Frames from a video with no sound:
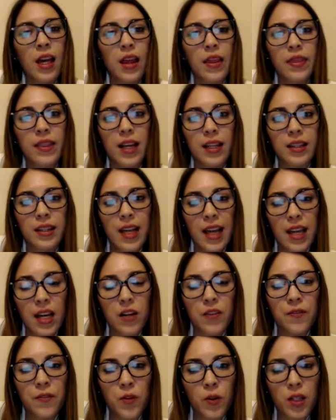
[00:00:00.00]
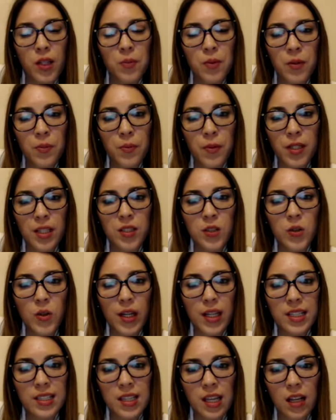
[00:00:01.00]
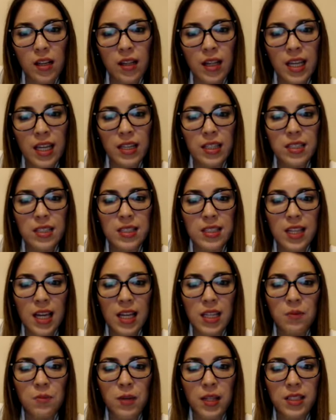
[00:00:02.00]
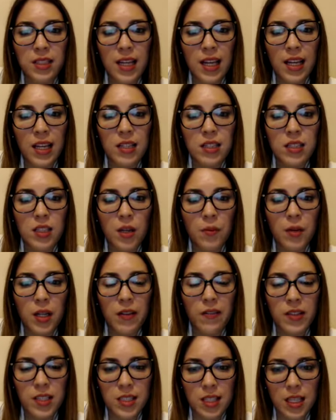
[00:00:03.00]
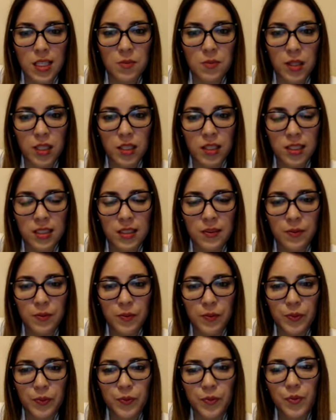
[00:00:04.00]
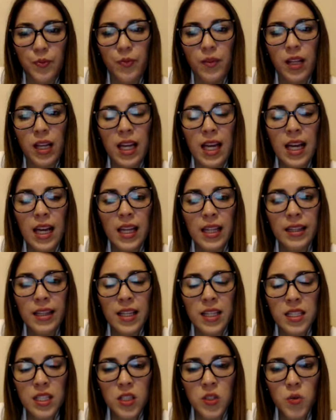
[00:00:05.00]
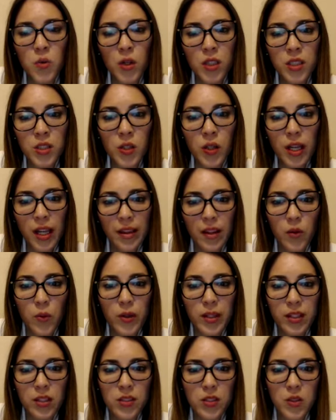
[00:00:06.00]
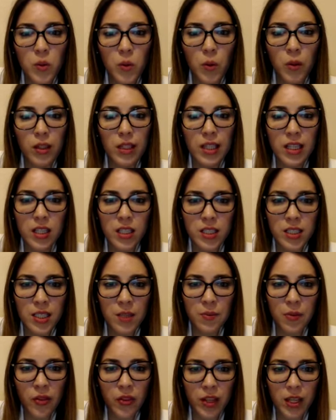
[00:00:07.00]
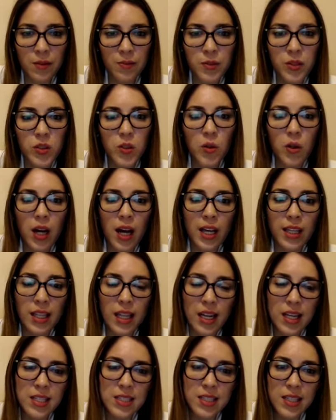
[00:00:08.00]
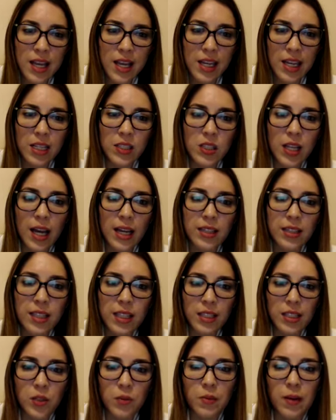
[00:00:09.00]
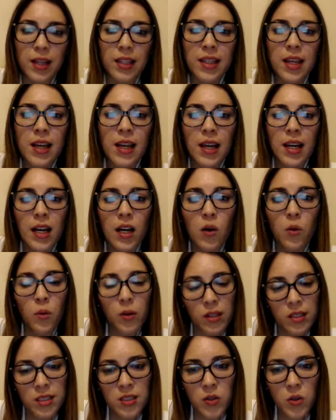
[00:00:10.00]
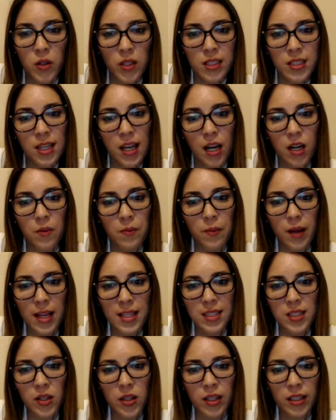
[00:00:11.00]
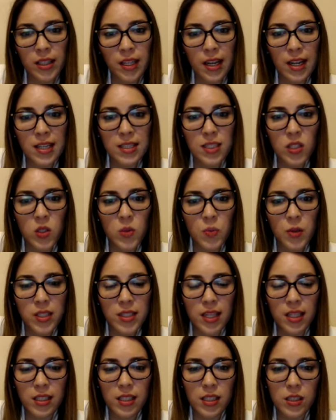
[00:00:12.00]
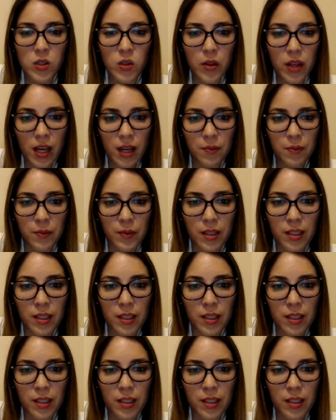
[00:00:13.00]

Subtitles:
that they are fully prepared to excel in state-mandated summative assessments. Teachers work together with their school leadership team to analyze data and determine how well students are mastering the lessons presented to them.